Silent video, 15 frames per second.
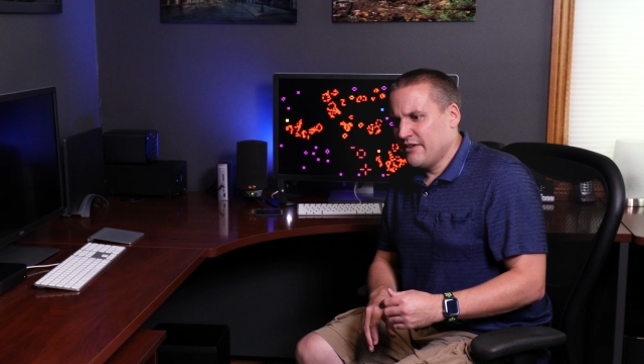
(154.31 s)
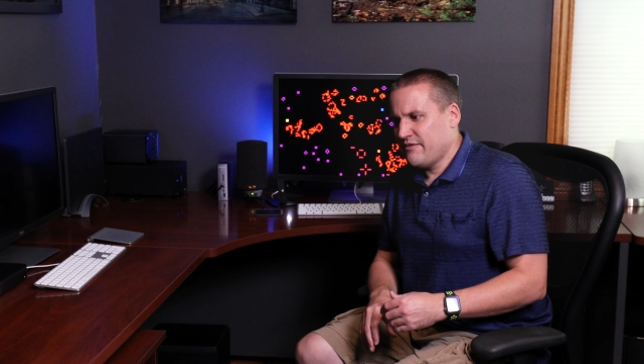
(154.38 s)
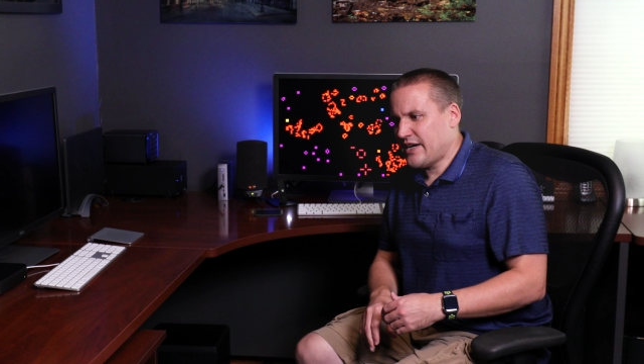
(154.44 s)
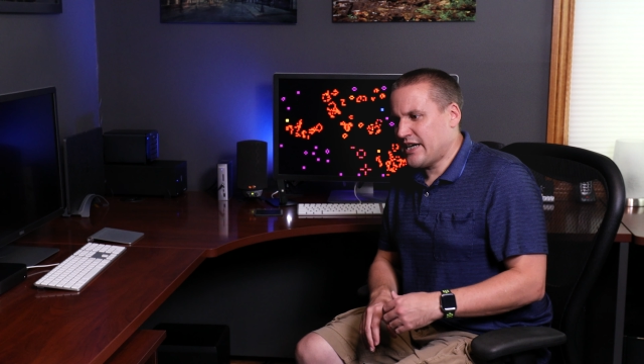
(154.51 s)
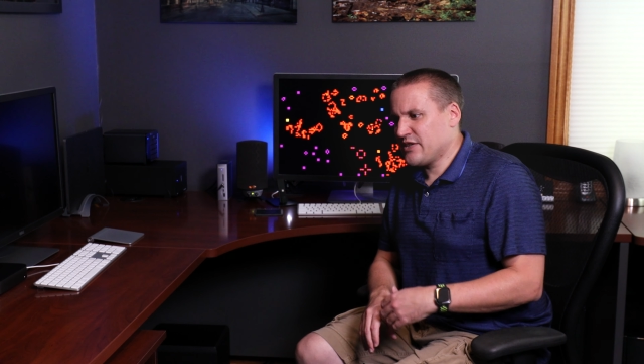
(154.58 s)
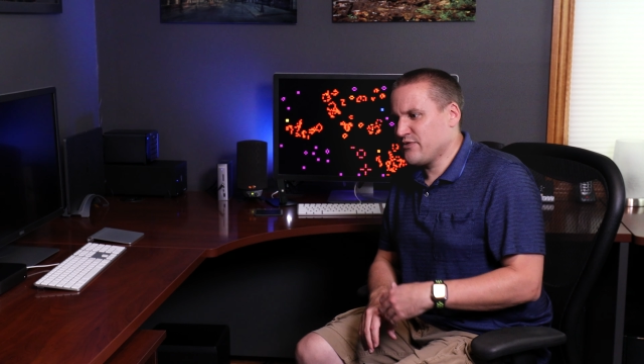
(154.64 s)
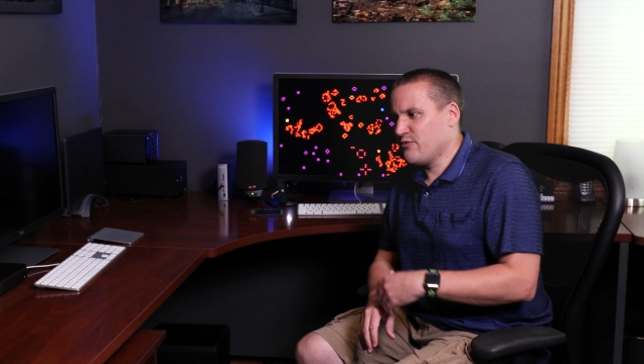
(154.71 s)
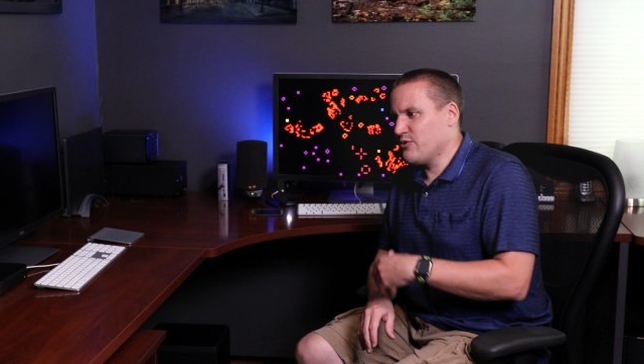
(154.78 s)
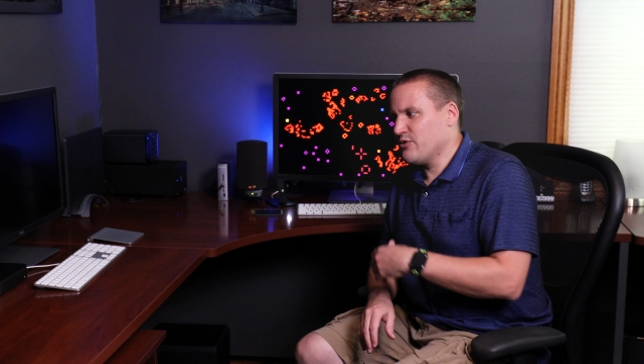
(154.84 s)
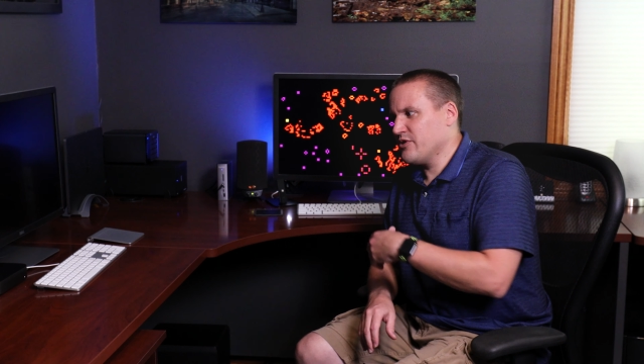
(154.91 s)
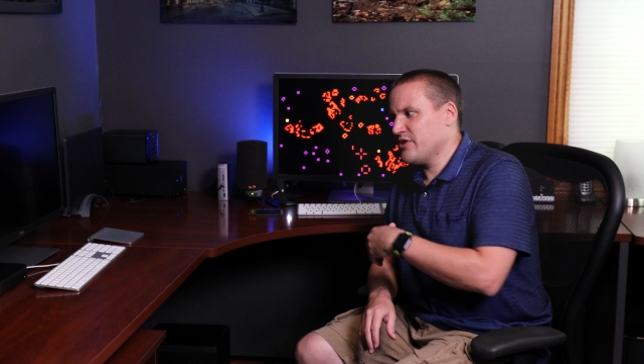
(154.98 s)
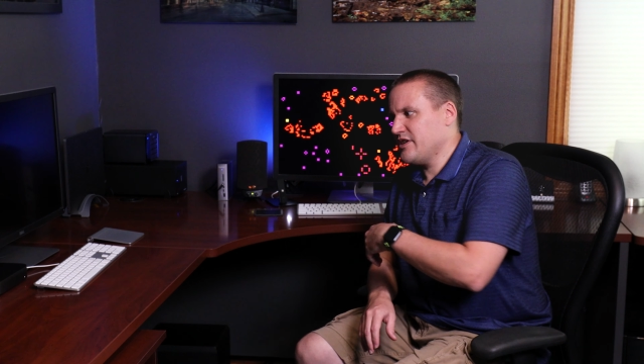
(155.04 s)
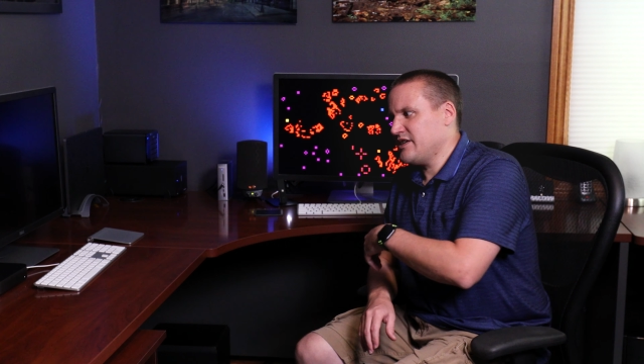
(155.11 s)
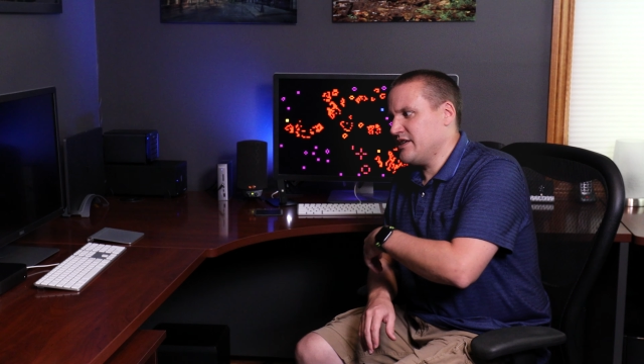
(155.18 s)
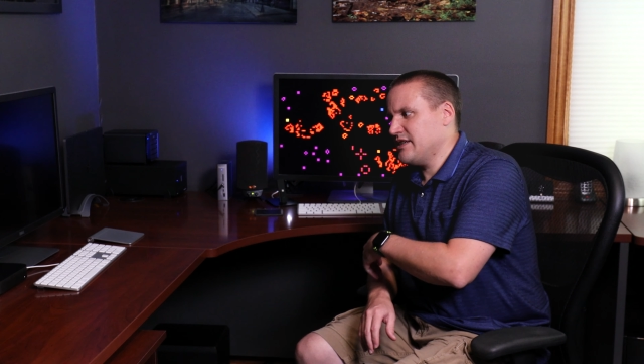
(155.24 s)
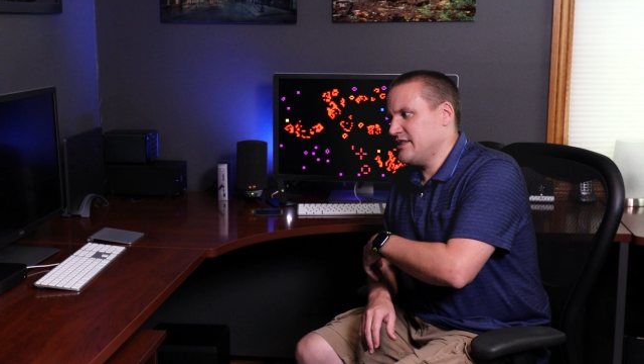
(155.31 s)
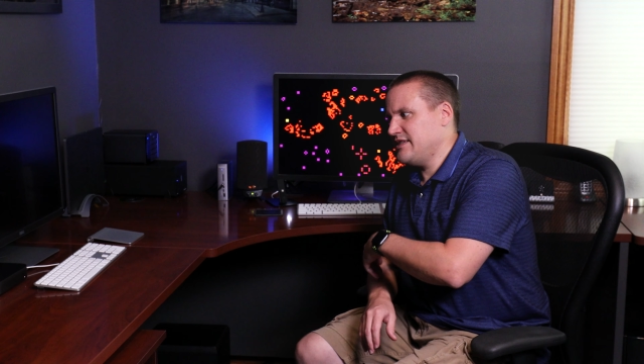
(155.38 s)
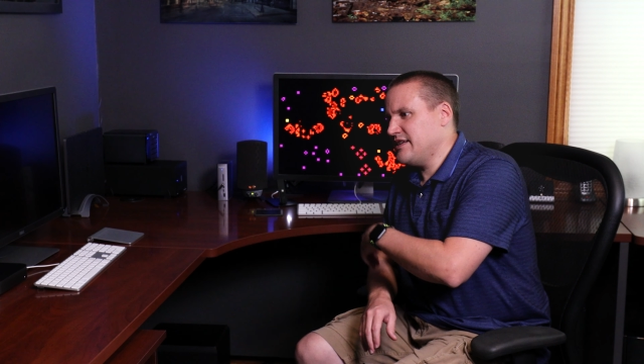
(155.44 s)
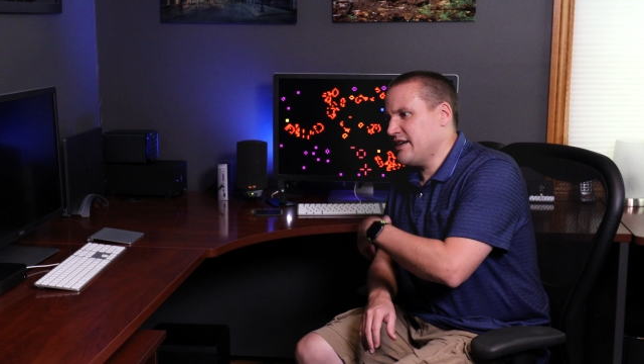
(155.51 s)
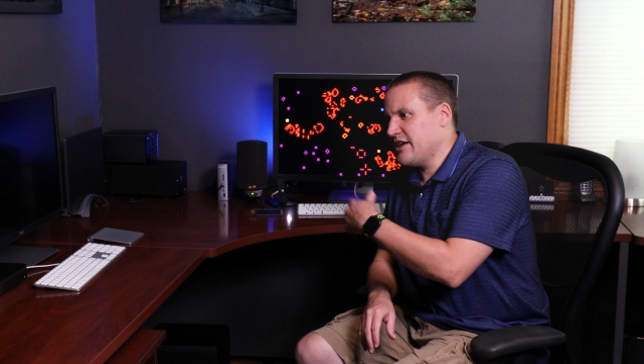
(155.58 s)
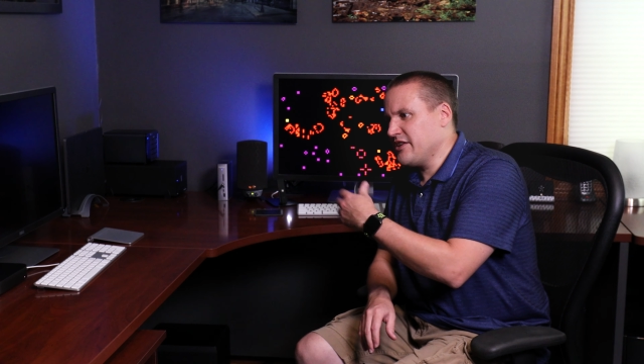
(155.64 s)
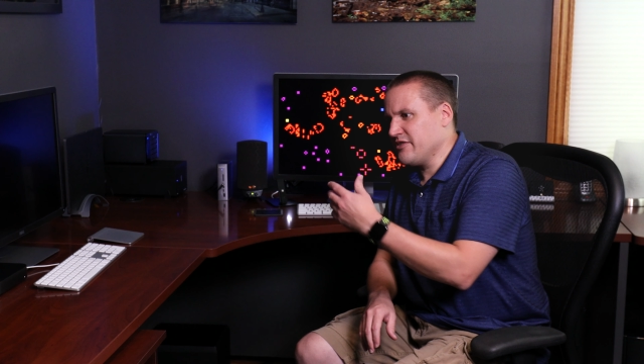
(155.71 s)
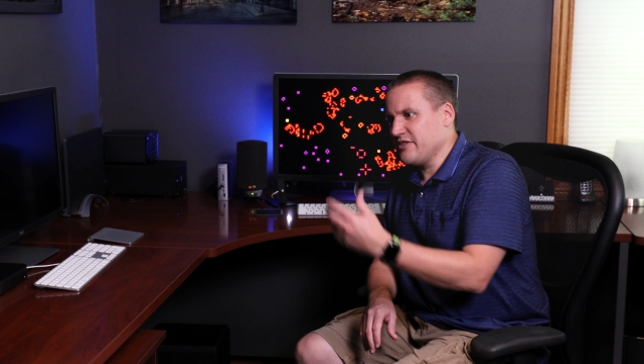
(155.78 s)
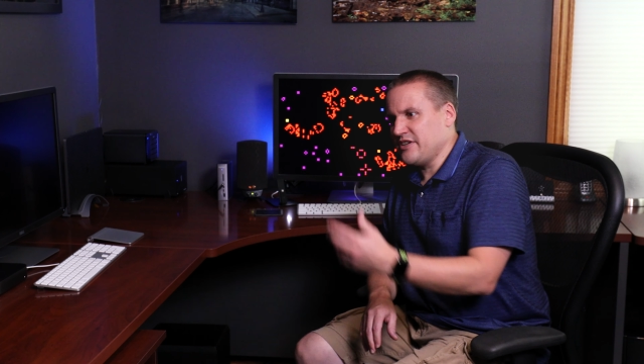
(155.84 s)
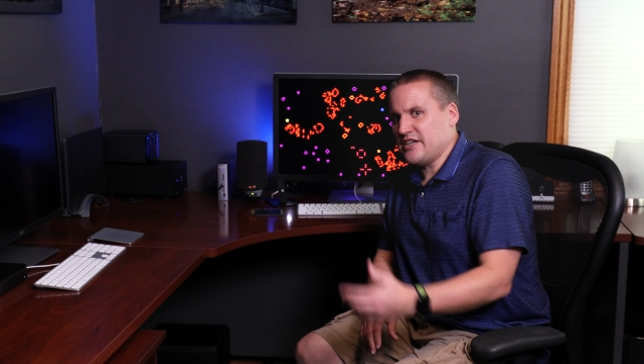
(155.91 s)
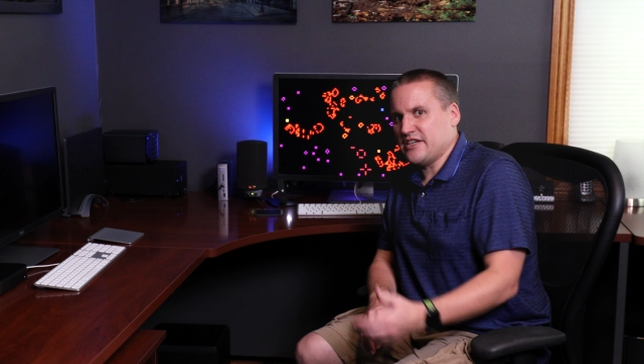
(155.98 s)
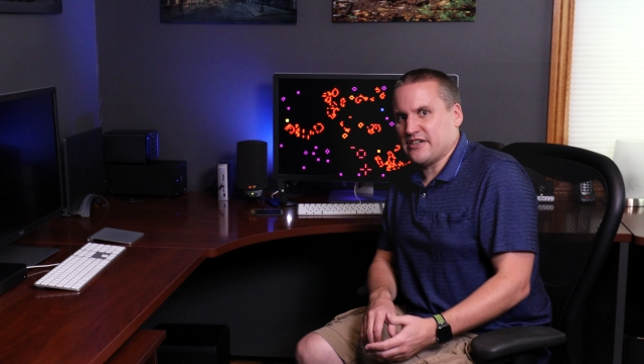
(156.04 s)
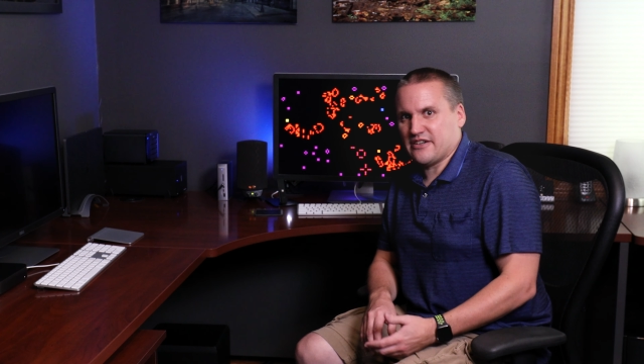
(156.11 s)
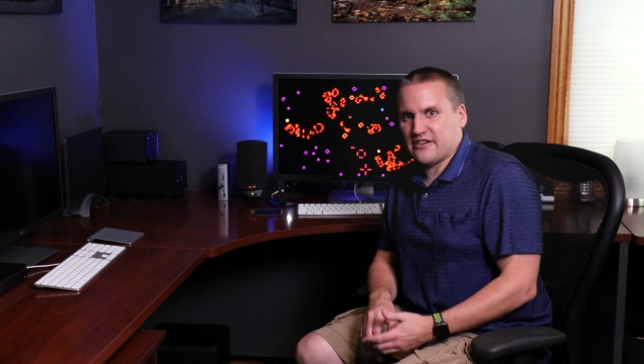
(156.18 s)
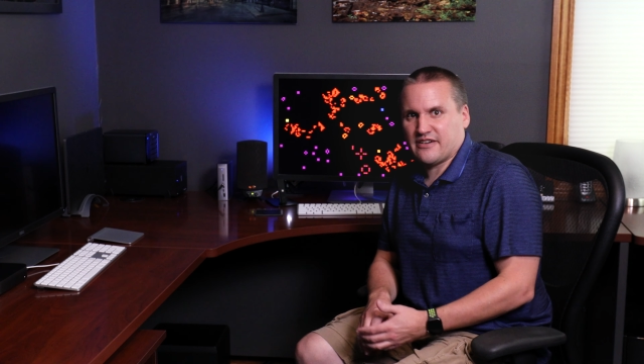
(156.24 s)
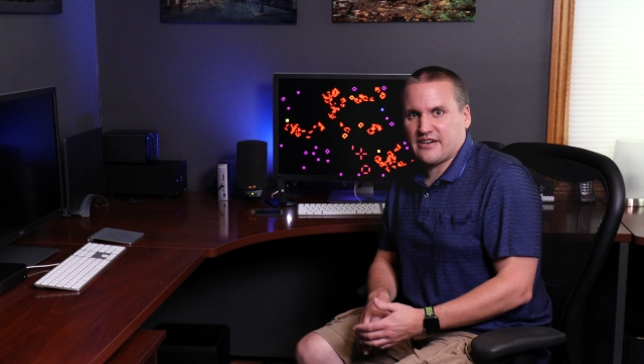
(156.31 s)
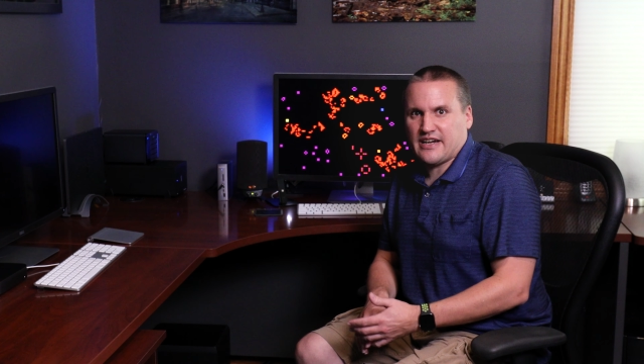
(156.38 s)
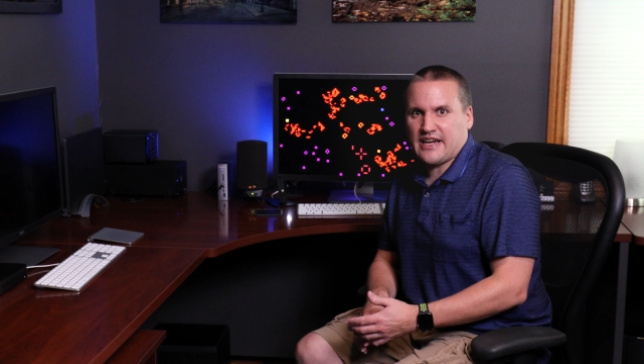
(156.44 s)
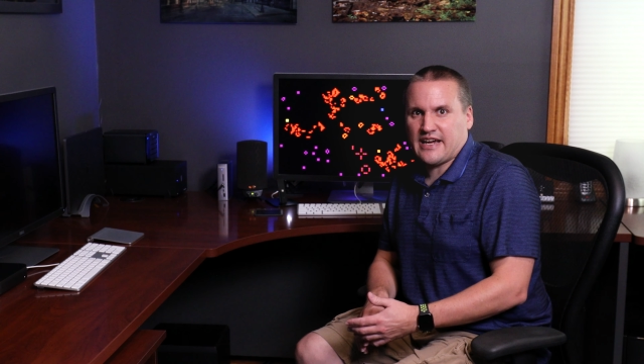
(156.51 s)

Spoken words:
Fast forward another year,